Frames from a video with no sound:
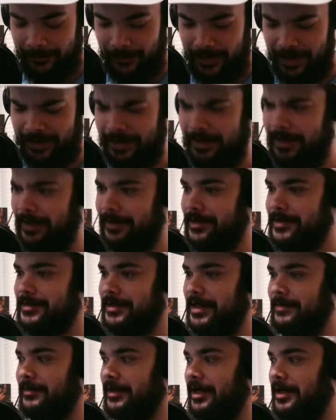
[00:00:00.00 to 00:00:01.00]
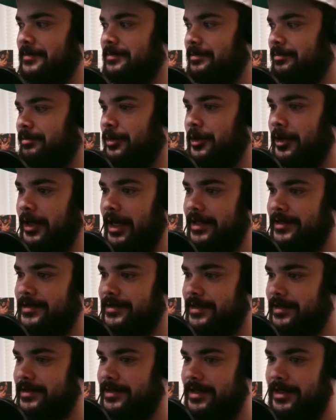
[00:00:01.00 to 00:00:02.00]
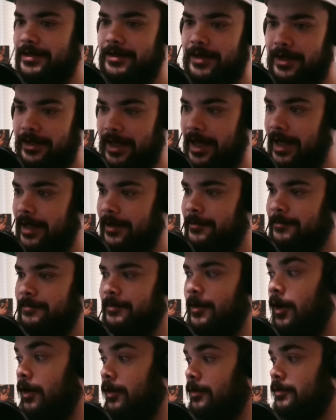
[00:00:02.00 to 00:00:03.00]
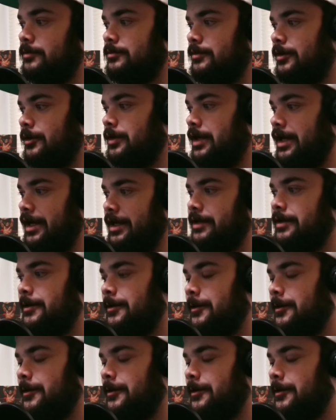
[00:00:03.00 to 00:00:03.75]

and then on the same night, Book had 60 again. Oh, okay.